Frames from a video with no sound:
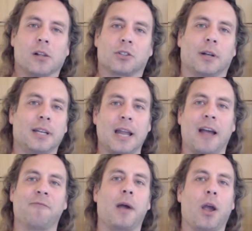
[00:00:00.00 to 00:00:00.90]
else. So I didn't
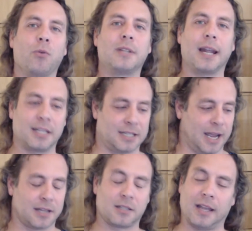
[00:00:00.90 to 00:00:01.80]
have my own data
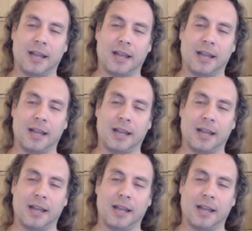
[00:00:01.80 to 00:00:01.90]
sets.